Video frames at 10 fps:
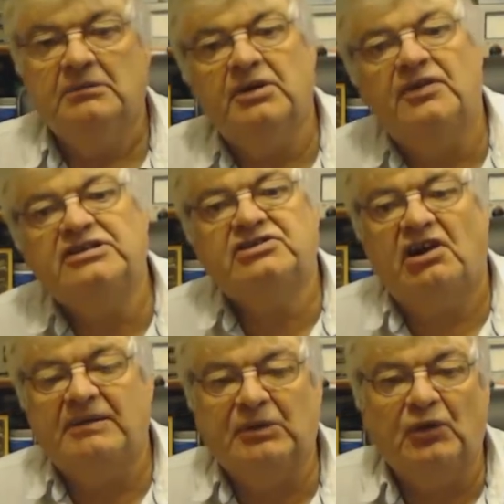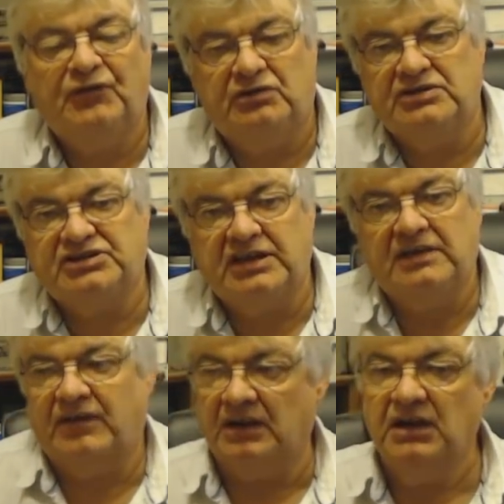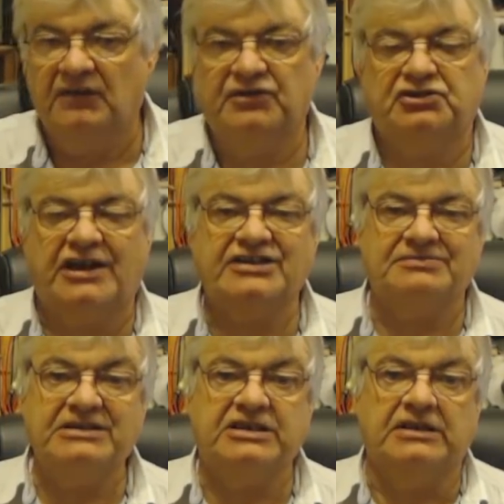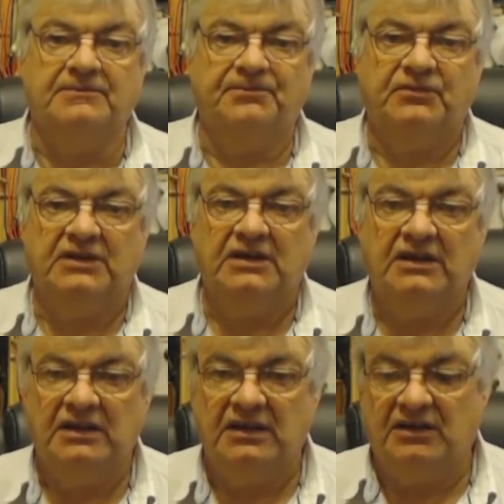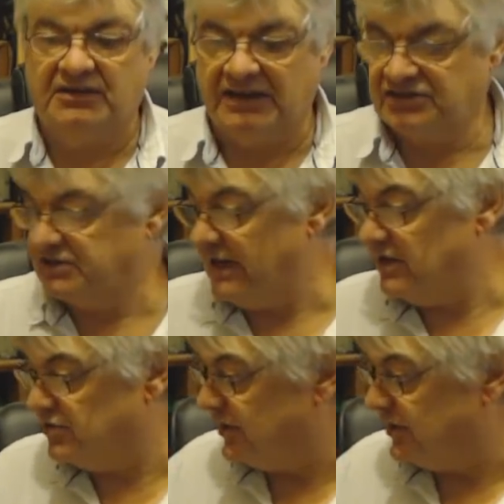but this time not for receiving, for transmitting. Okay, so take a